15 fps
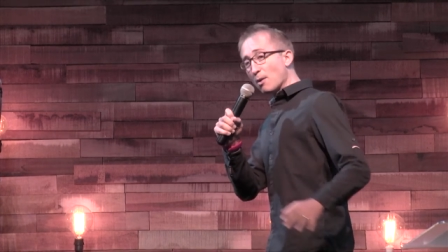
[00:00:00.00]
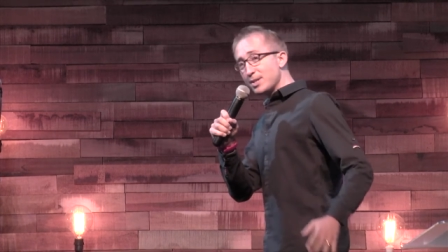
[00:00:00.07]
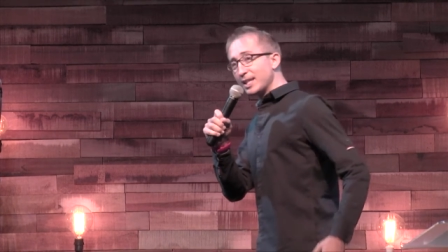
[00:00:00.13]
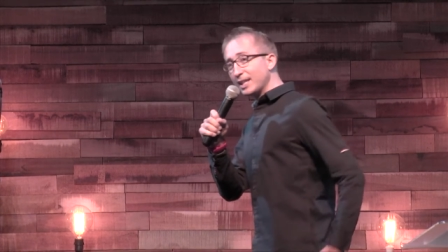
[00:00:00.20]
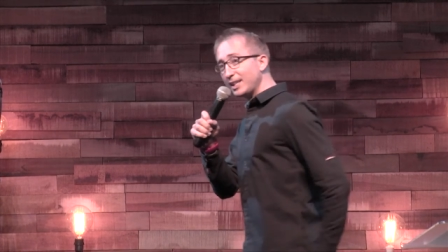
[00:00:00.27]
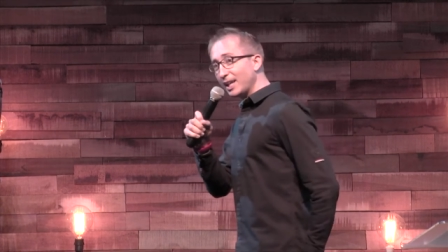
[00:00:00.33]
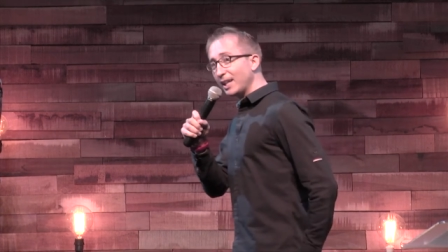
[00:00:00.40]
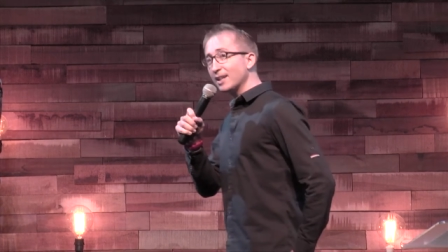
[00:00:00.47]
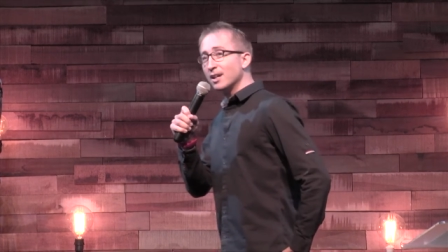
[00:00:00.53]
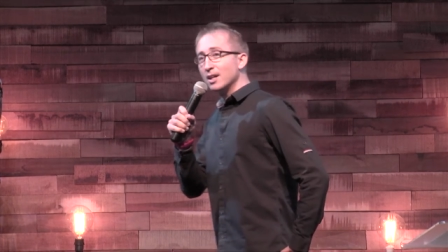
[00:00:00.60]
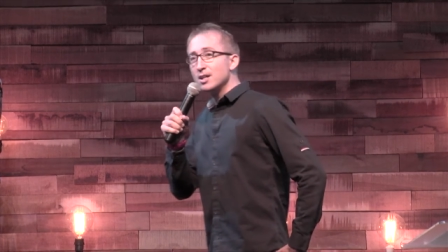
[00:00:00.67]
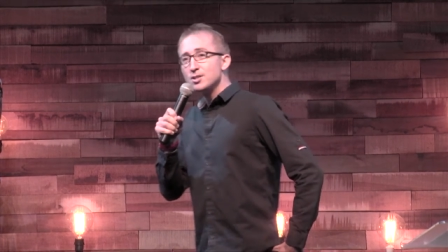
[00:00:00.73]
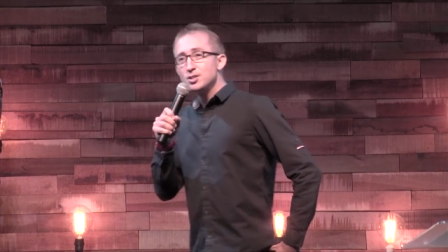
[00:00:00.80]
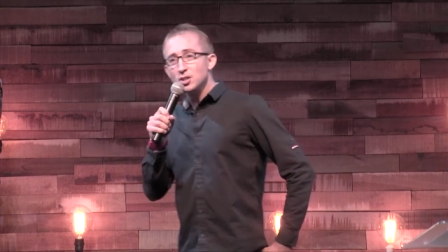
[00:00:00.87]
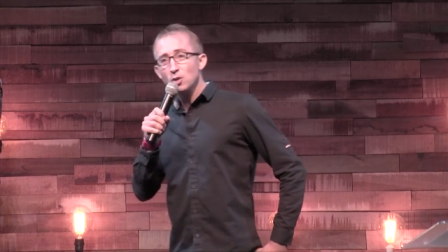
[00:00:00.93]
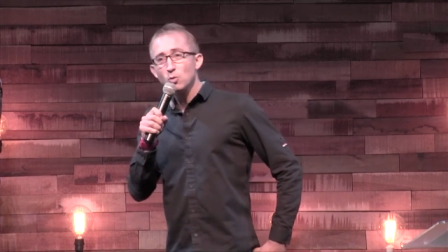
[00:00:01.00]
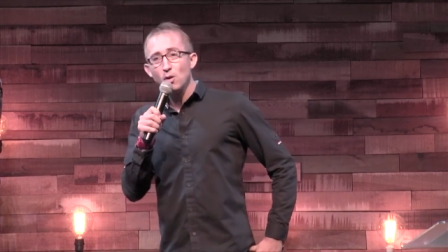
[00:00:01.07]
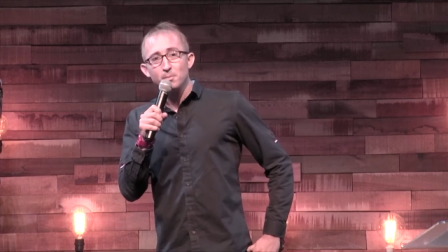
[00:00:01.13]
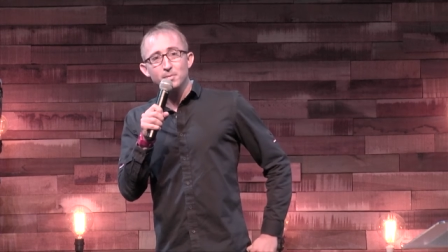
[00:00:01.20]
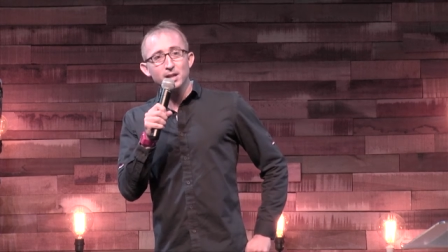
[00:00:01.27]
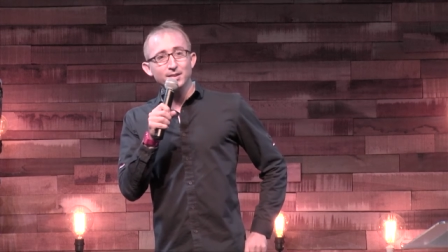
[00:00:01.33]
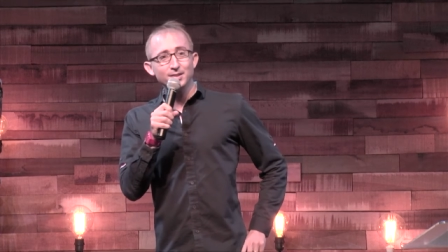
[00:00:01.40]
thinking, do you know what,
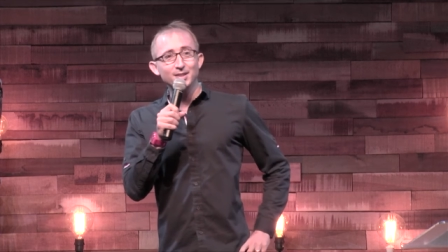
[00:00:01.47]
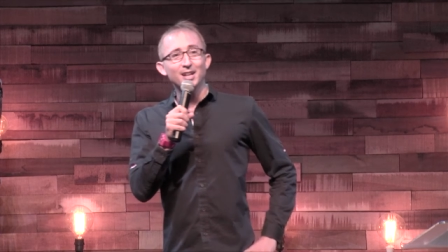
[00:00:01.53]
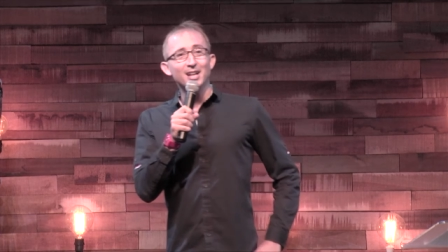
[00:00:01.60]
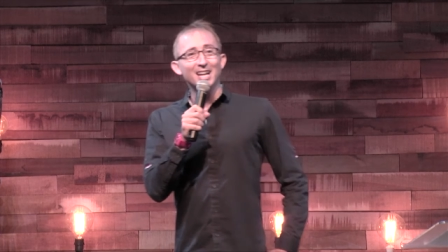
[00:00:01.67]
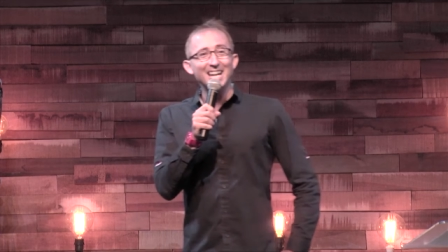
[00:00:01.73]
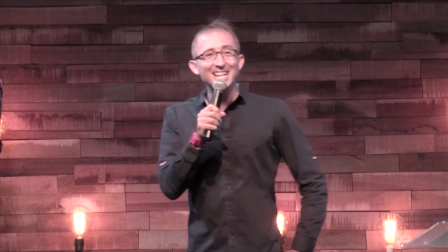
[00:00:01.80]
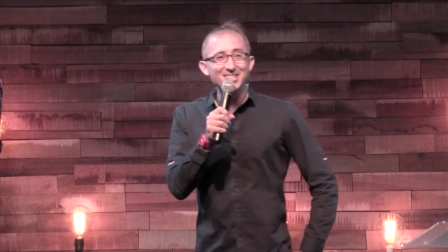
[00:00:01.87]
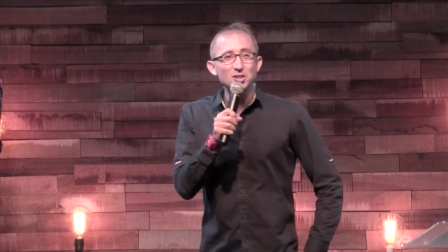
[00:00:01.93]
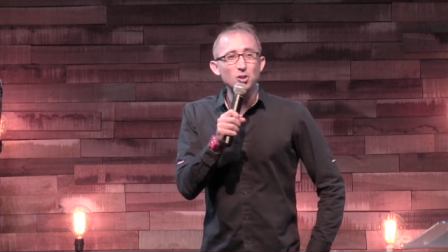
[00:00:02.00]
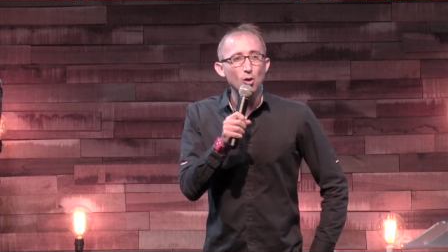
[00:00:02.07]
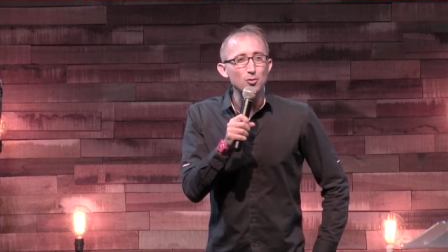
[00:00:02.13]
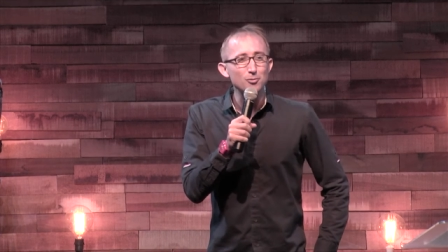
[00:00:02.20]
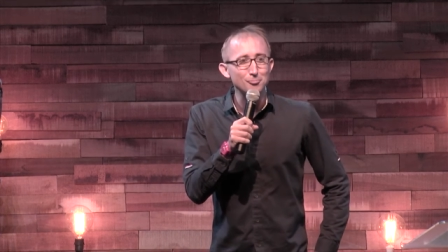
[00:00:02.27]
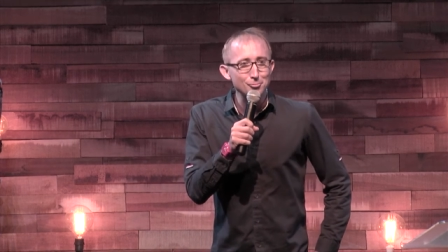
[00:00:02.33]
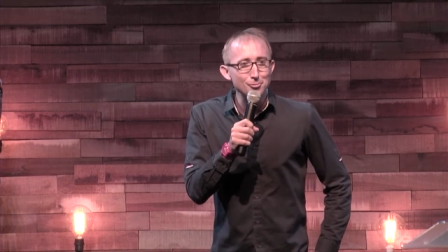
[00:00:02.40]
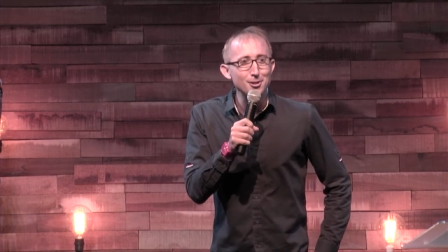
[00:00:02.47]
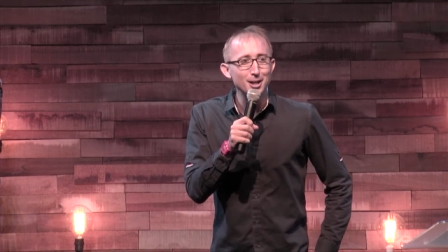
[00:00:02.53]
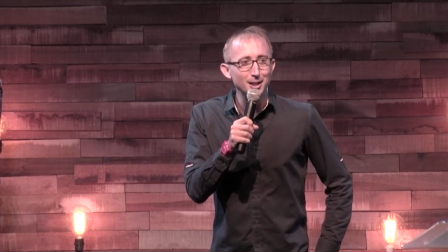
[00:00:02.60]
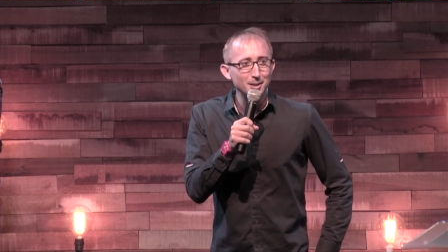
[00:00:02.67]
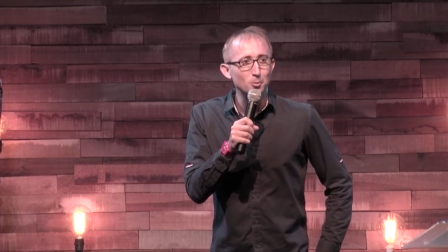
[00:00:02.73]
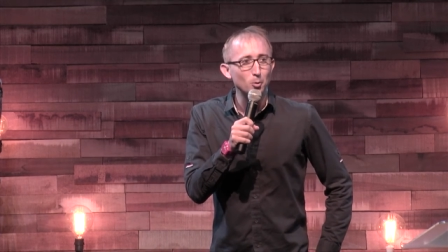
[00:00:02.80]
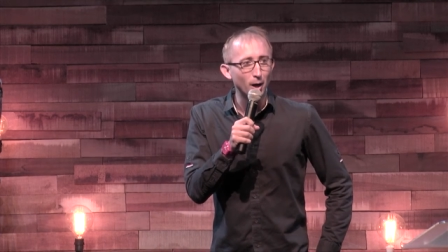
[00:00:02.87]
Miles? It's gone really
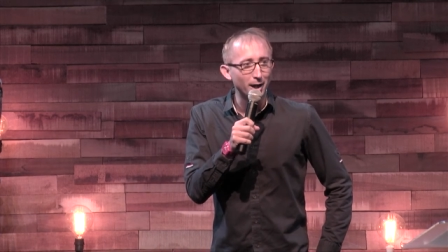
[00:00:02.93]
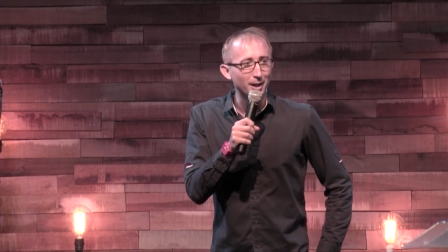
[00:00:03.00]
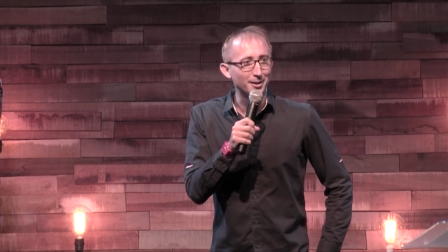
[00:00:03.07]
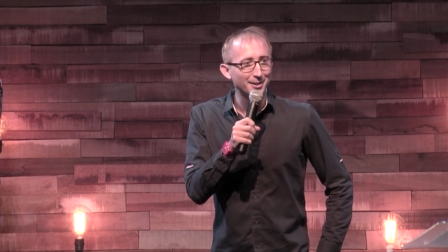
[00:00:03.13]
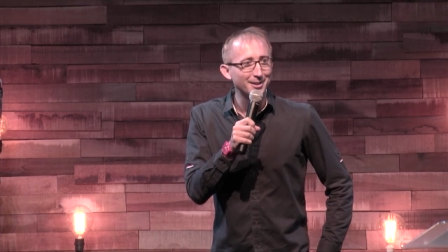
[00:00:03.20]
well.